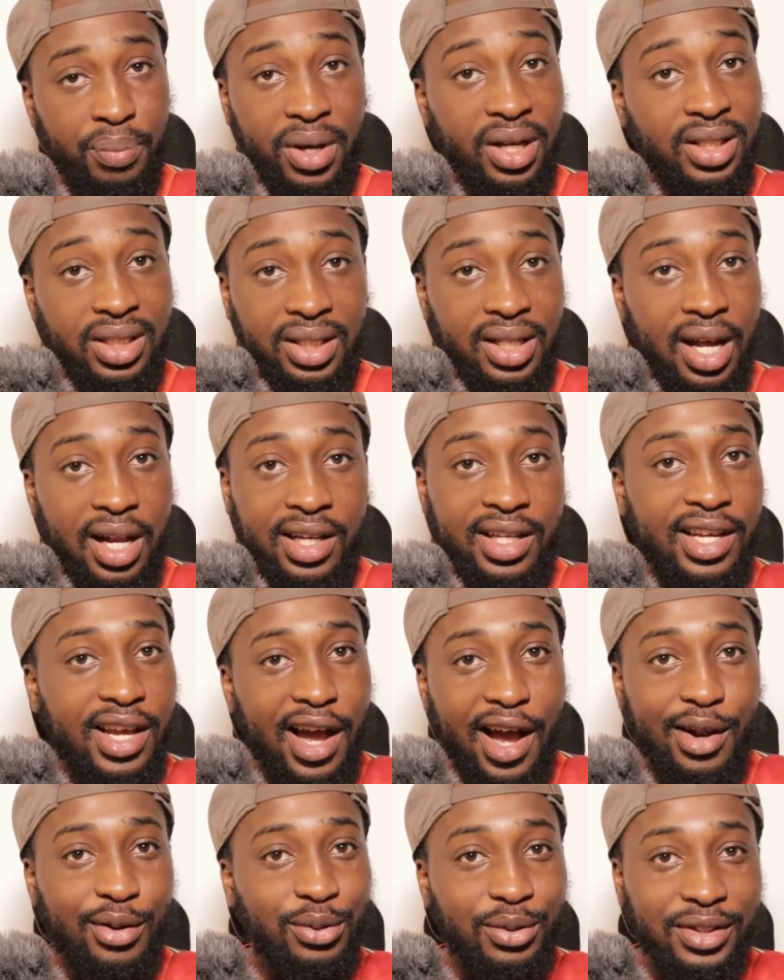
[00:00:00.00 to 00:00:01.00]
personally,
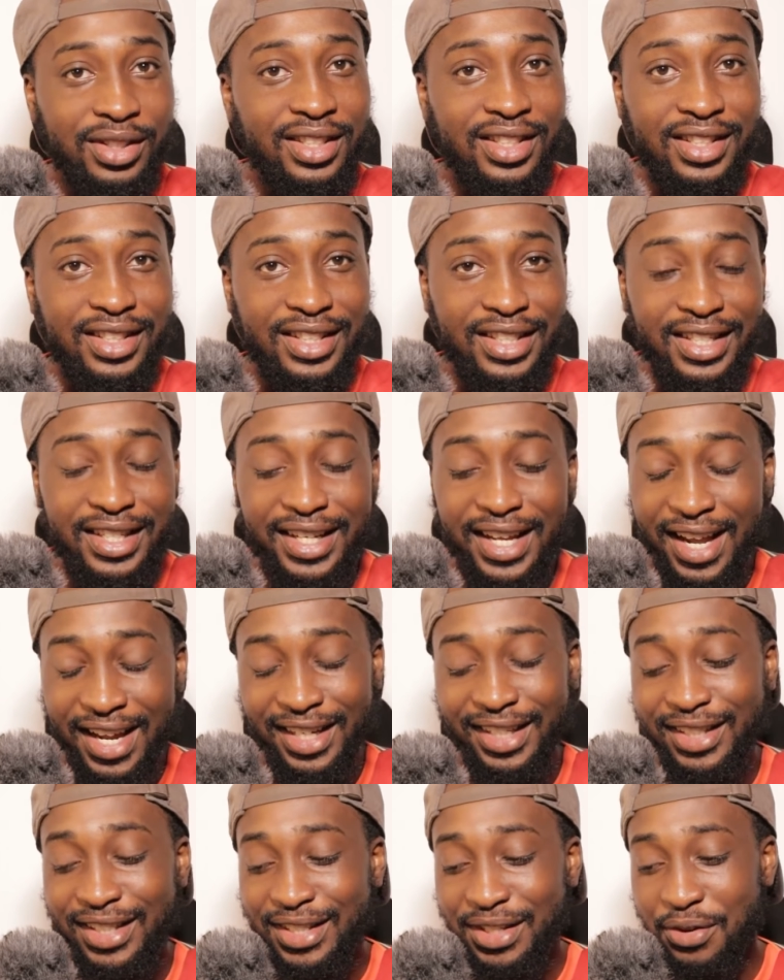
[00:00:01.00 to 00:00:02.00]
I don't see
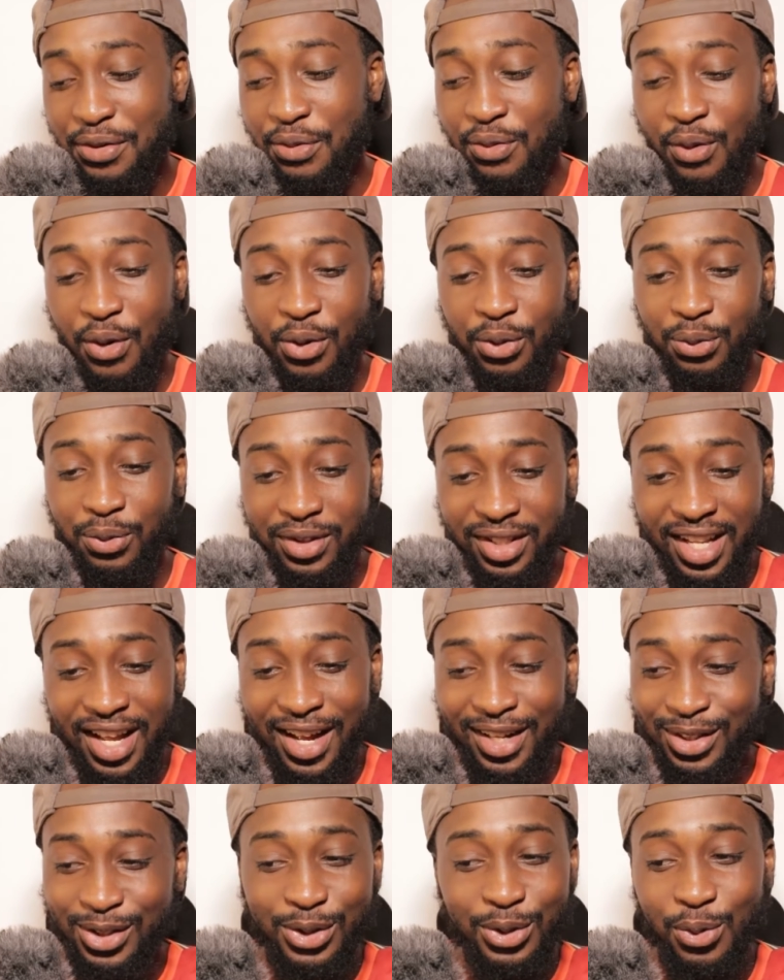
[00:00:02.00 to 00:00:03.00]
anything wrong with
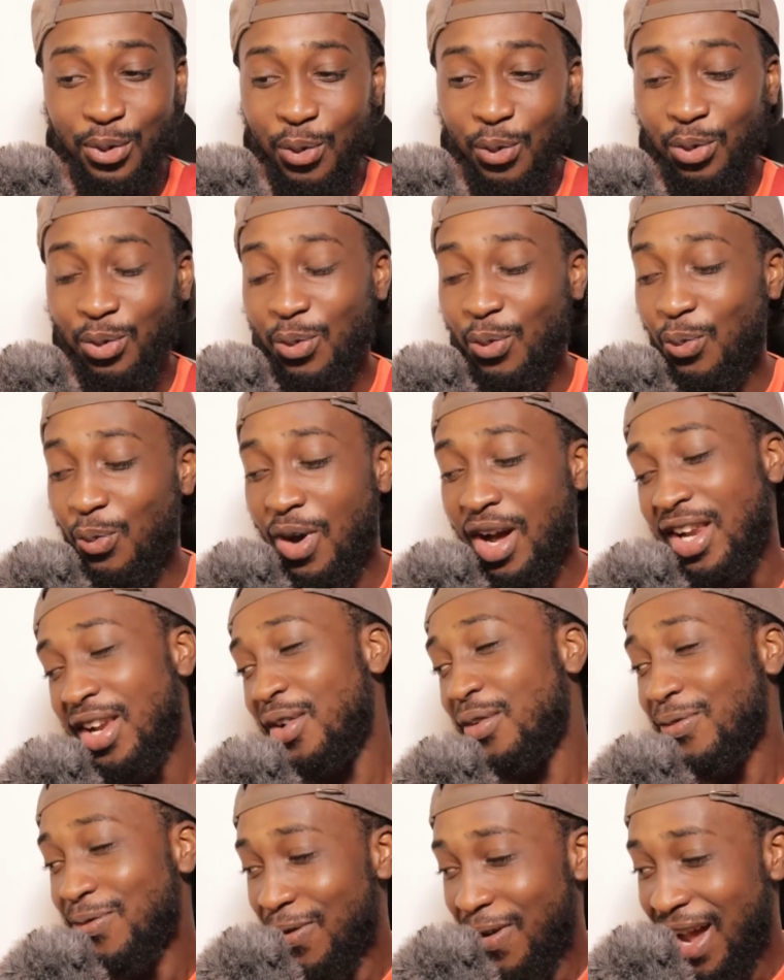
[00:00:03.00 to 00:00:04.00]
that. So
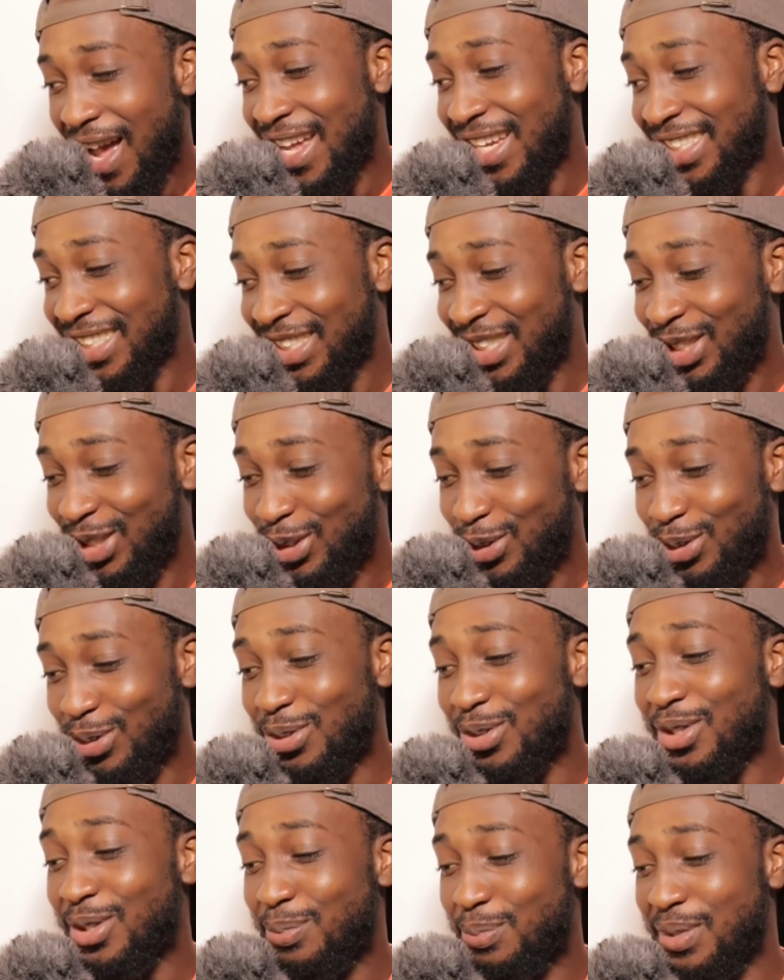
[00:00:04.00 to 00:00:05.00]
Wale fans
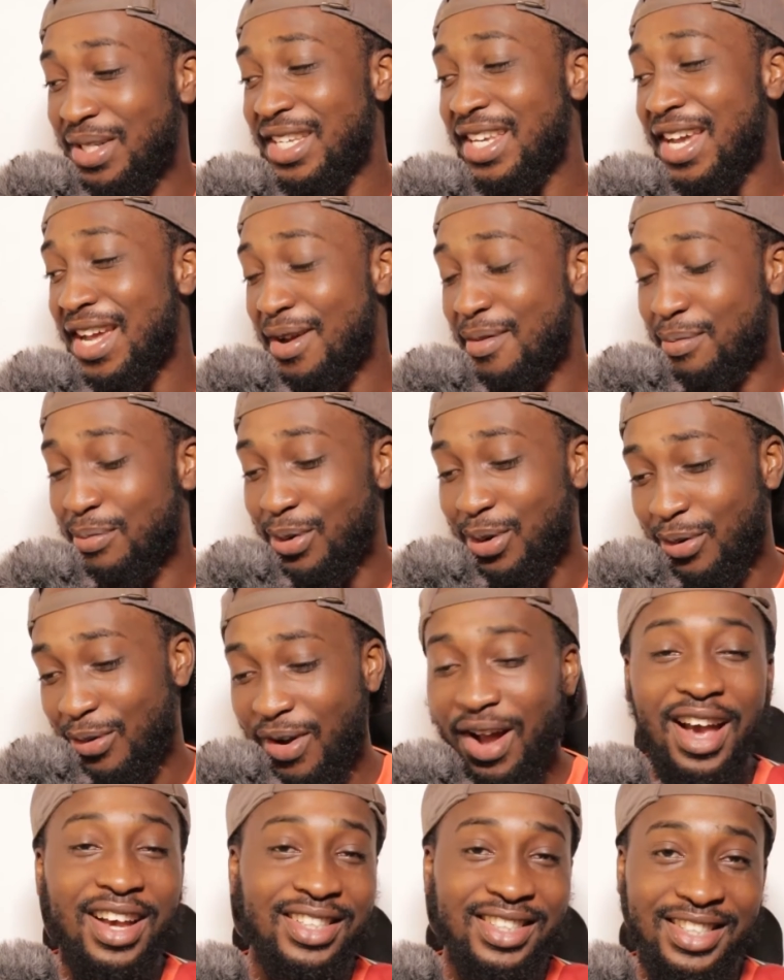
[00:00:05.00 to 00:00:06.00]
shouldn't be
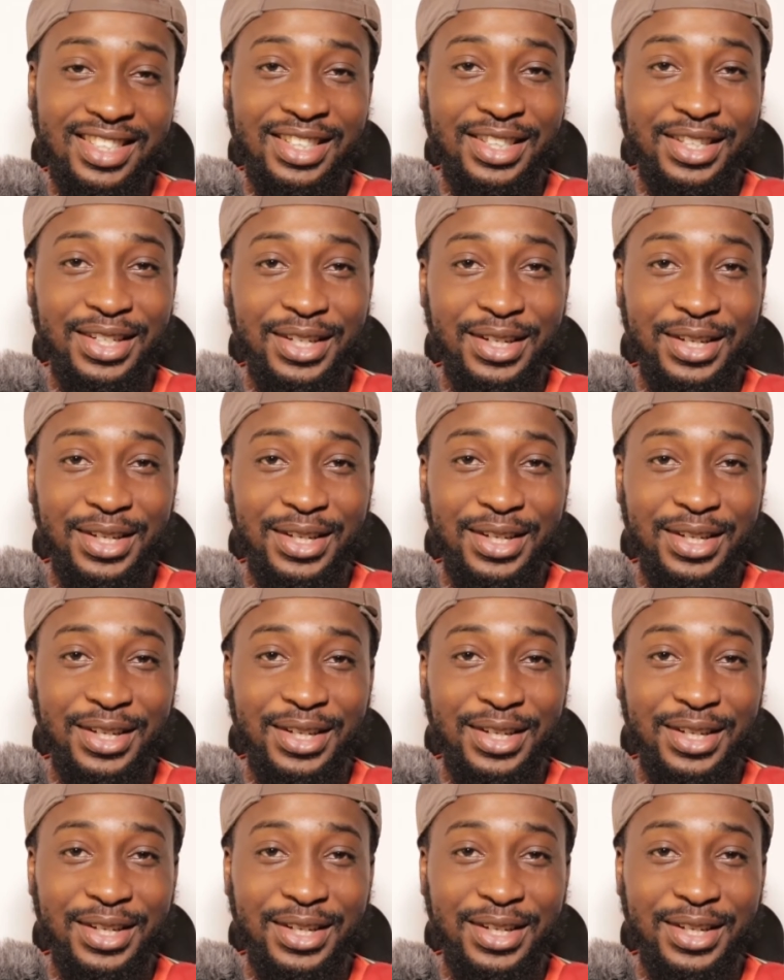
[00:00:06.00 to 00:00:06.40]
embarrassed,